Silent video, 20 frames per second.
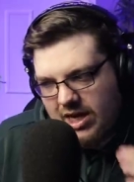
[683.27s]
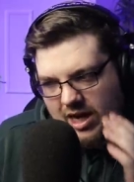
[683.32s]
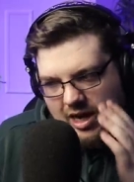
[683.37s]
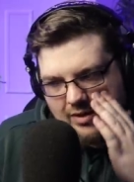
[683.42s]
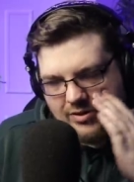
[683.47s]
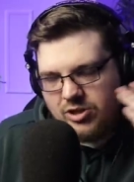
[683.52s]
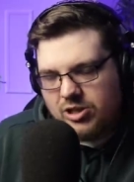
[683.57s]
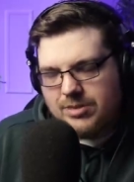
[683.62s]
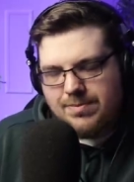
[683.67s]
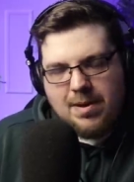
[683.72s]

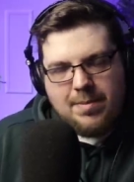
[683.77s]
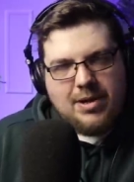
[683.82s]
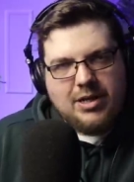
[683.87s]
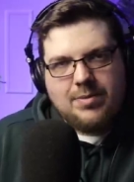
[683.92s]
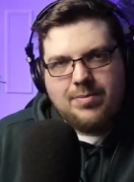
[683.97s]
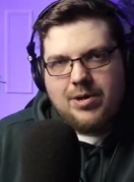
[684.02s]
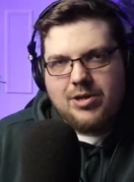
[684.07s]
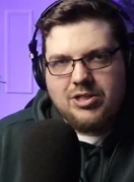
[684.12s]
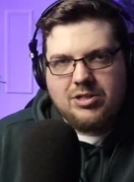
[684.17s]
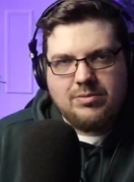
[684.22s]
And I've talked about
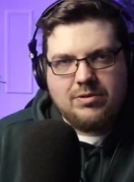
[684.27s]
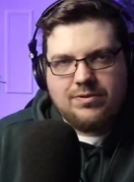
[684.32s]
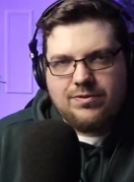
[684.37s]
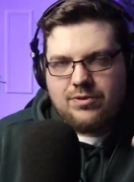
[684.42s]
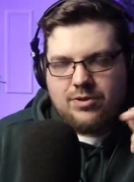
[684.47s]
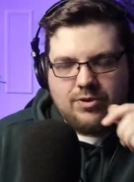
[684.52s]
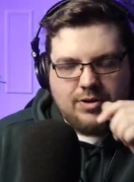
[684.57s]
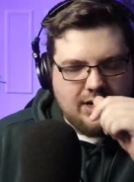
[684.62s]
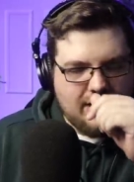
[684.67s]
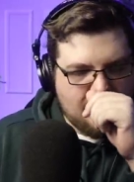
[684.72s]
my depression
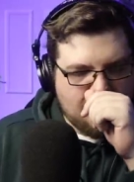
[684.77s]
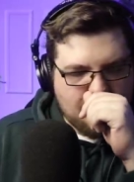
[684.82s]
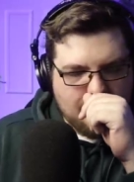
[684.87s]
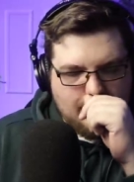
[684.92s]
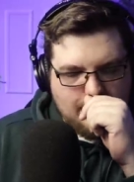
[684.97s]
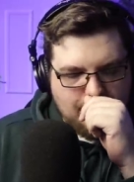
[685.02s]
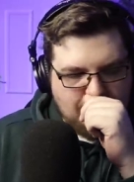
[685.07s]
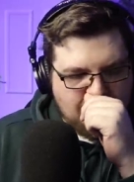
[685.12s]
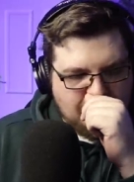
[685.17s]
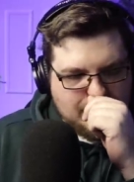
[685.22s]
before
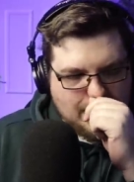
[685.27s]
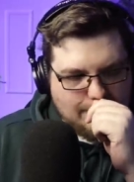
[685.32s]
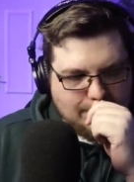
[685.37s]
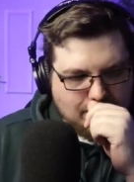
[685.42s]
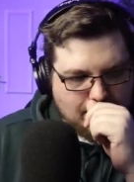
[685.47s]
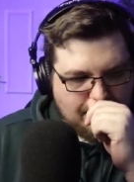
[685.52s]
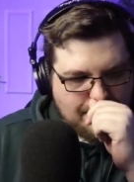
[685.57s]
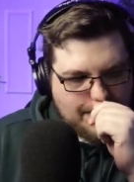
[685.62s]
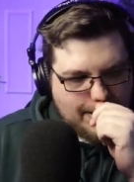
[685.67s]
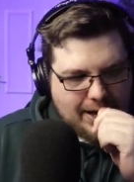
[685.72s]
in, in
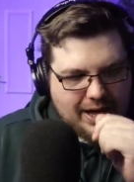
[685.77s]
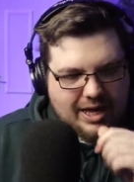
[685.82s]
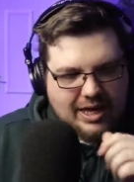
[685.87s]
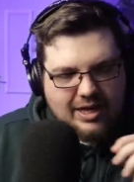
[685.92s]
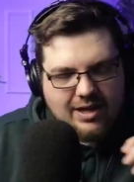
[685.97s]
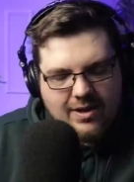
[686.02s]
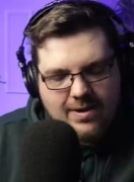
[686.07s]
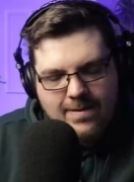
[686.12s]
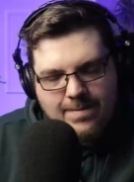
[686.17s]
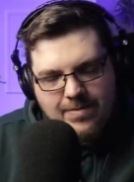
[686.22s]
times gone
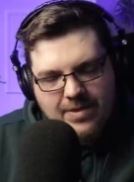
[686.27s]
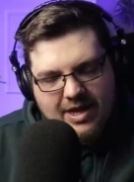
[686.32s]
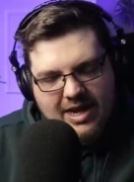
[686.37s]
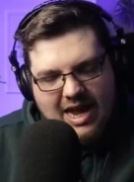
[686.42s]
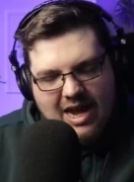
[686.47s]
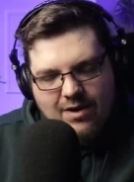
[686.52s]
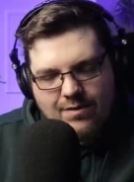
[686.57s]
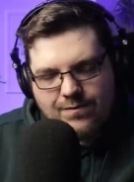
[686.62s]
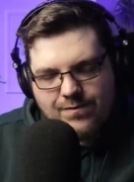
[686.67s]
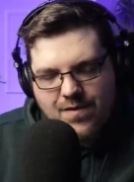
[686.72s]
by
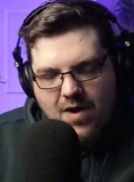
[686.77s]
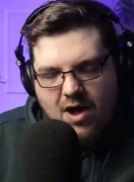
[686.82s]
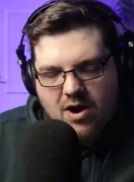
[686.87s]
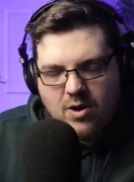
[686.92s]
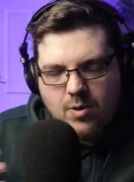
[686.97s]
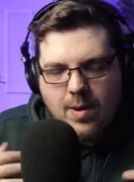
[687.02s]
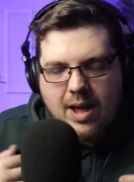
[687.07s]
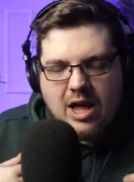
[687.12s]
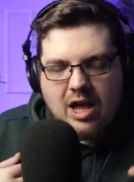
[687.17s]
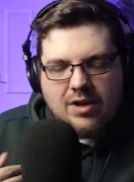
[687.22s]
and how
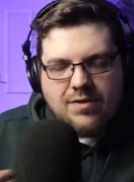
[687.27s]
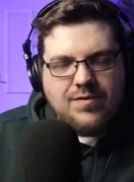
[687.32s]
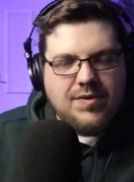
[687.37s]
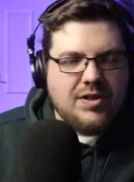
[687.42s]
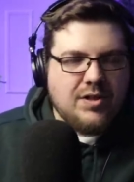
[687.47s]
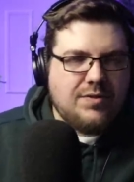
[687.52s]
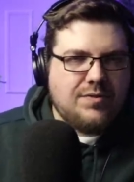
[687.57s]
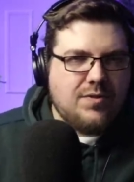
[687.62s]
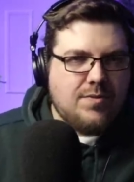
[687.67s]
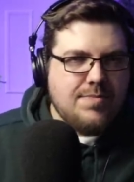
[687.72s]
far away I
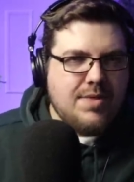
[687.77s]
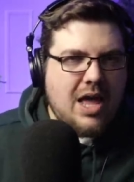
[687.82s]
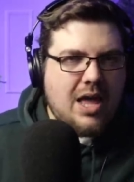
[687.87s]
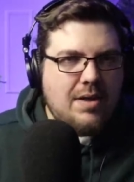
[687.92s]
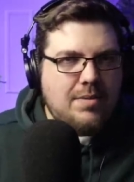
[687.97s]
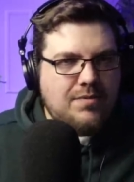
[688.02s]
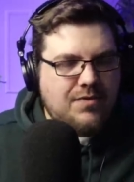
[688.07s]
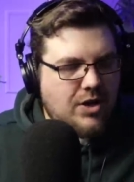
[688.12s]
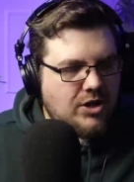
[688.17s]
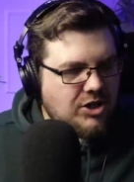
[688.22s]
feel from
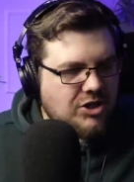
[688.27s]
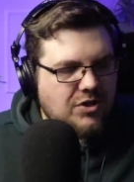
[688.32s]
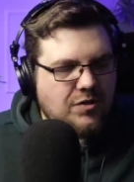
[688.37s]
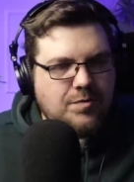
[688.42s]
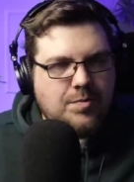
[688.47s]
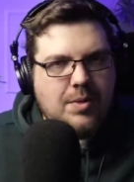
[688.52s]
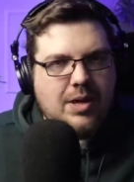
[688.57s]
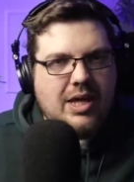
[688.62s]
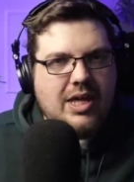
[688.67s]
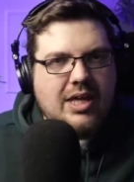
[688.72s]
that
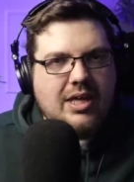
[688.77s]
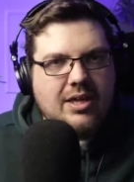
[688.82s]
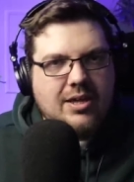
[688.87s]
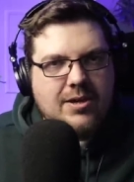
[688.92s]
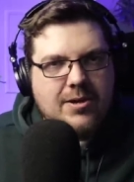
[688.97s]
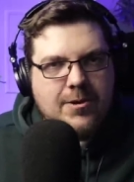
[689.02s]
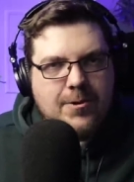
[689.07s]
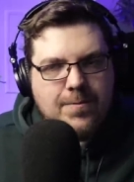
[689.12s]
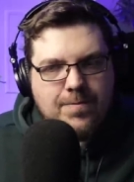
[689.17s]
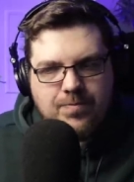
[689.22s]
version of me
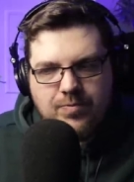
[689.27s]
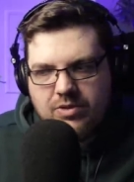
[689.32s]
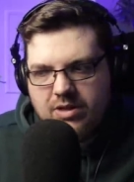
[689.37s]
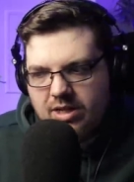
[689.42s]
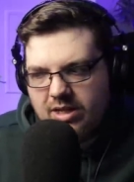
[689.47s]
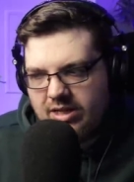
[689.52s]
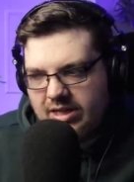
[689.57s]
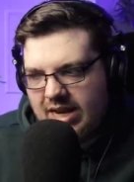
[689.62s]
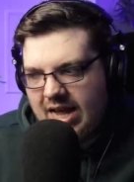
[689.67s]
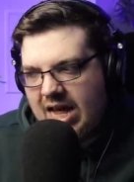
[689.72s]

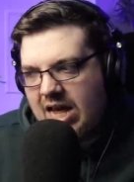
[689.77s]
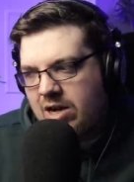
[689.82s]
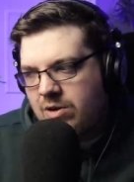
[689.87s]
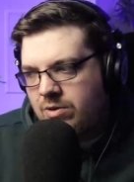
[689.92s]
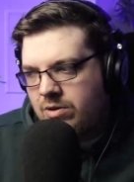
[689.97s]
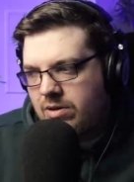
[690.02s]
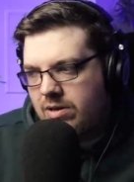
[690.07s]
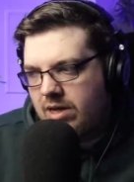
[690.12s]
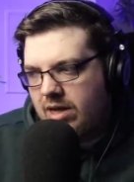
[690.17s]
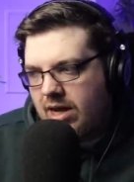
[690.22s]

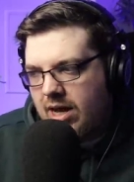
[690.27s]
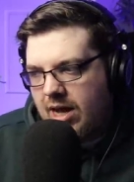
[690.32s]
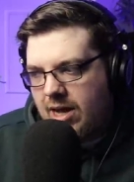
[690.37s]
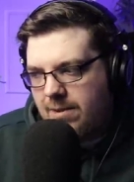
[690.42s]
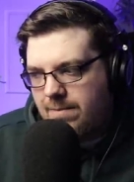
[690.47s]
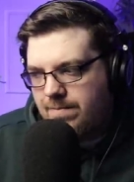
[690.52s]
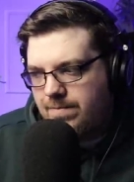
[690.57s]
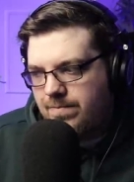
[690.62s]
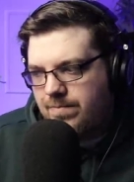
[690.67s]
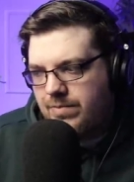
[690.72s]
now.
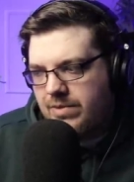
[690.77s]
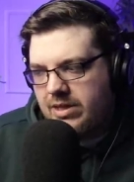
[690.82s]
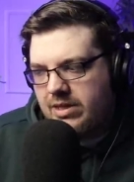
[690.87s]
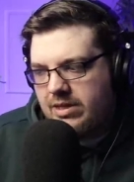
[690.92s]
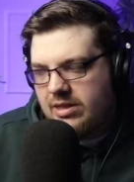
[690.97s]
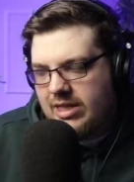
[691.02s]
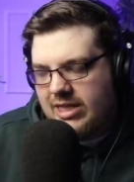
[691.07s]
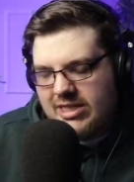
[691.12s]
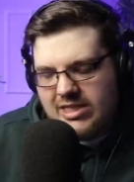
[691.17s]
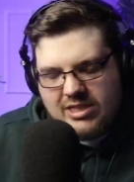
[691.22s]
Um,
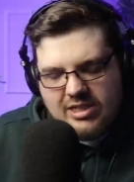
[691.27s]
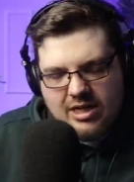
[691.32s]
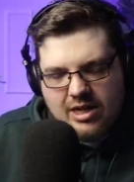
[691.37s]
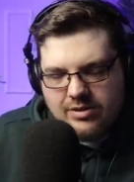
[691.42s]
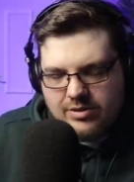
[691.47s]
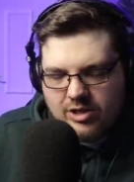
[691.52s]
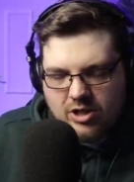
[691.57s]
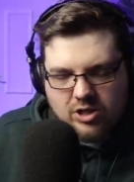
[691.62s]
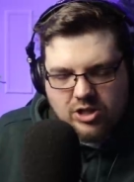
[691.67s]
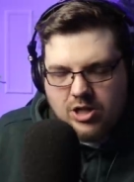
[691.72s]
this
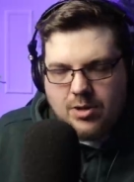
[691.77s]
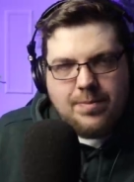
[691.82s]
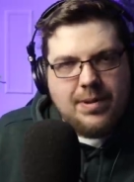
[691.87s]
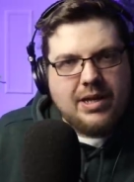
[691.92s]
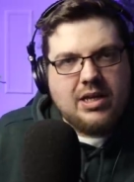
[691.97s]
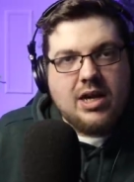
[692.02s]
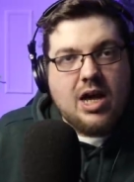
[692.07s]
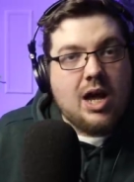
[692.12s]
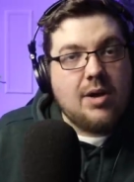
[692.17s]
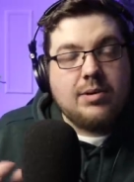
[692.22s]
isn't a
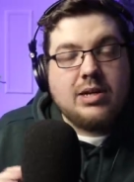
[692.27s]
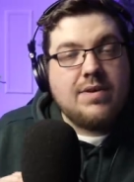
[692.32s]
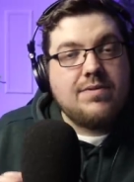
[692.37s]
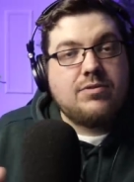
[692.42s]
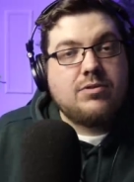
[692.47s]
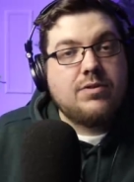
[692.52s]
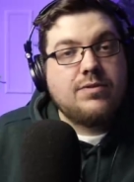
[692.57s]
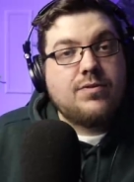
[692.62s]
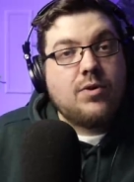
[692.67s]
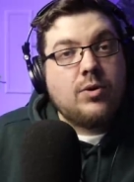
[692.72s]
topic I will
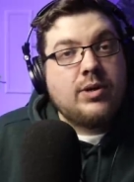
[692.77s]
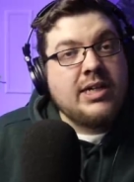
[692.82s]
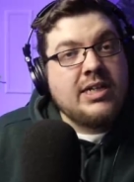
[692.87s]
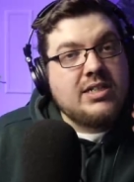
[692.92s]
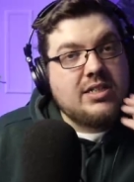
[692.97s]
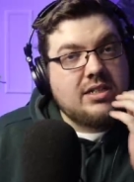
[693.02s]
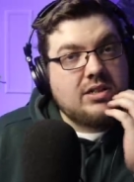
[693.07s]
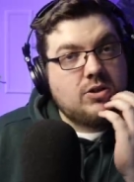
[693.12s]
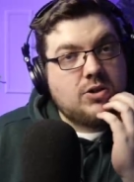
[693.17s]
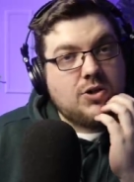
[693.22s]
ever
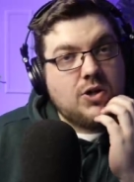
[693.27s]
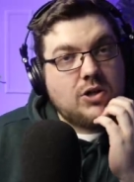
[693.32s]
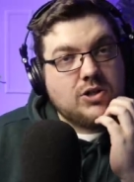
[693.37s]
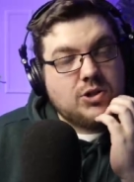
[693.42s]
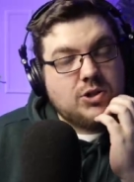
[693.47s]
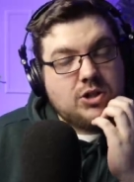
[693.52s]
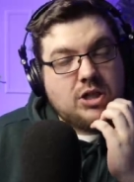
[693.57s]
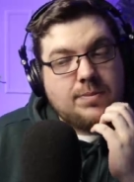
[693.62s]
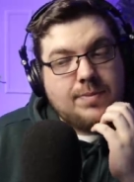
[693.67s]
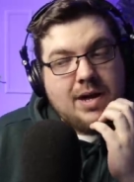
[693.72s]
avoid or
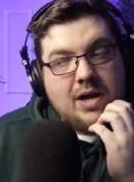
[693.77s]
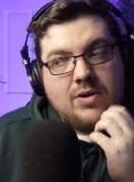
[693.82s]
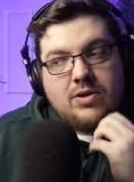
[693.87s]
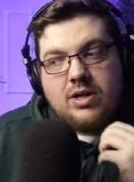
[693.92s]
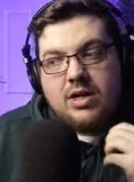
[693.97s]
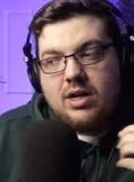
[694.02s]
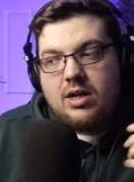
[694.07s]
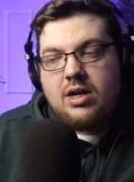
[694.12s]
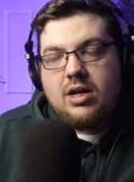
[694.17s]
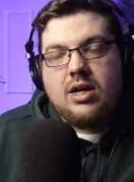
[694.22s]
not talk
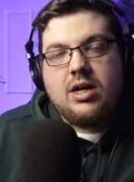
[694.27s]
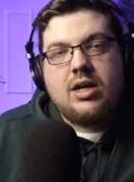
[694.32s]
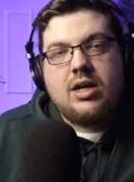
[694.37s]
about.